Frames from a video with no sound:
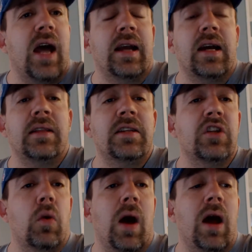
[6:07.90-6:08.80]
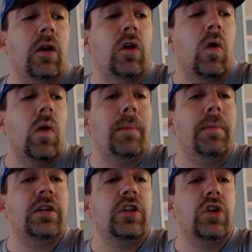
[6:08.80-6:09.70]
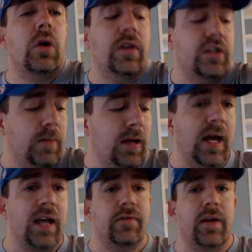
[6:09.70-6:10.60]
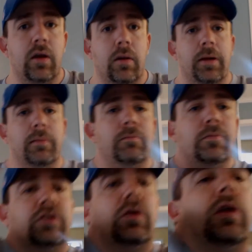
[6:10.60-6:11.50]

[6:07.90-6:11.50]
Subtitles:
I got this a while ago. I meant to show this in my last video. So